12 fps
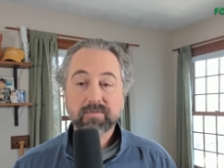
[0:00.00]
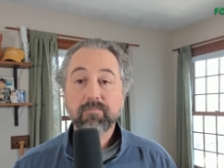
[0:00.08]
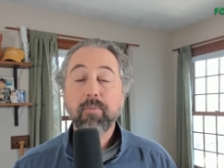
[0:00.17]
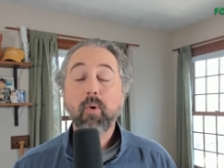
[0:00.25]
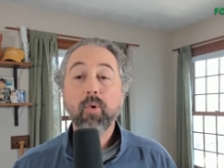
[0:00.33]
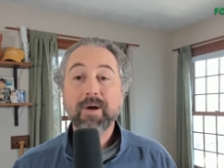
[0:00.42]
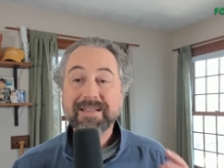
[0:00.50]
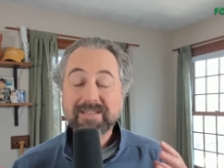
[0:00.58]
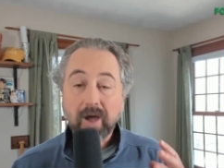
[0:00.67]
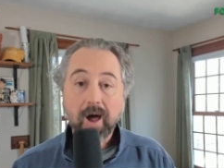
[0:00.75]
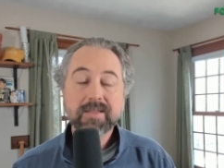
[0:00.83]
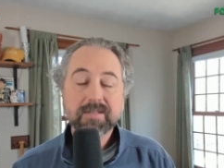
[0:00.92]
pouring
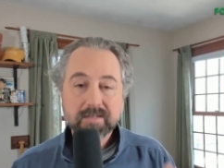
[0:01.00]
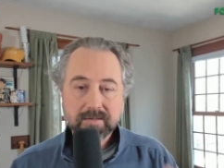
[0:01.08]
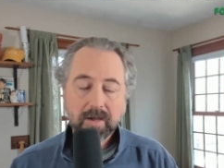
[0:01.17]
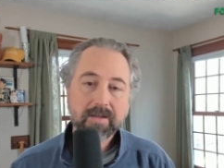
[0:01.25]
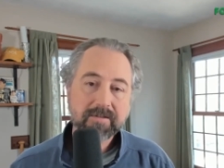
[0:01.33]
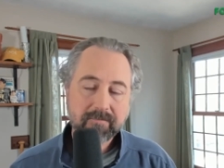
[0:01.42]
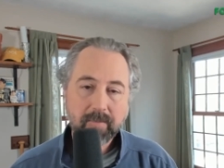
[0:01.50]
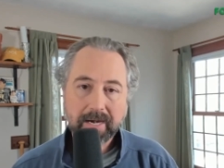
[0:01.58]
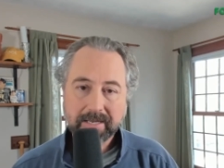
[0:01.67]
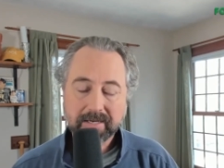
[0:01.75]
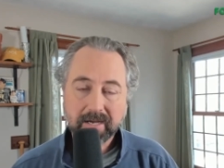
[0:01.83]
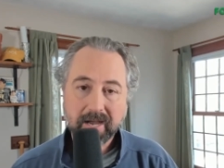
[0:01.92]
tons and tons of money
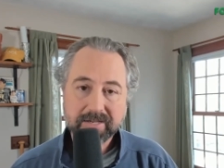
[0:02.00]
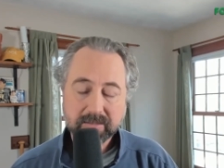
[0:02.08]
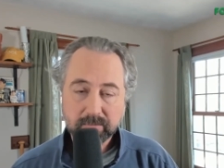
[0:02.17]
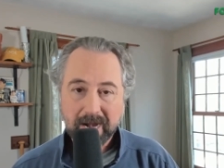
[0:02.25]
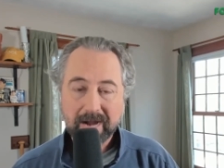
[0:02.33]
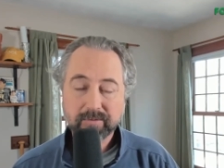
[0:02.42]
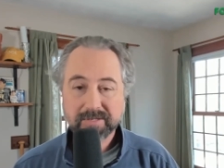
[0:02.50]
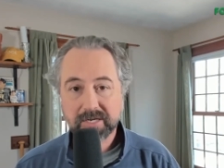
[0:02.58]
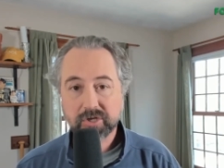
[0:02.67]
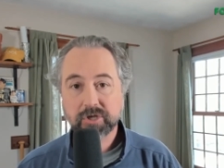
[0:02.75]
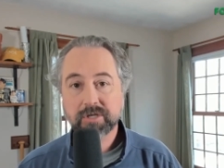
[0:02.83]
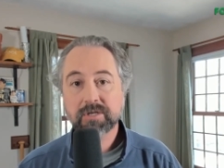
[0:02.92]
into customer
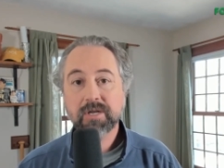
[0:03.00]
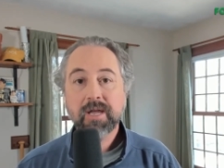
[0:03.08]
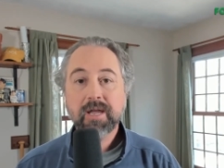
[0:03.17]
acquisition,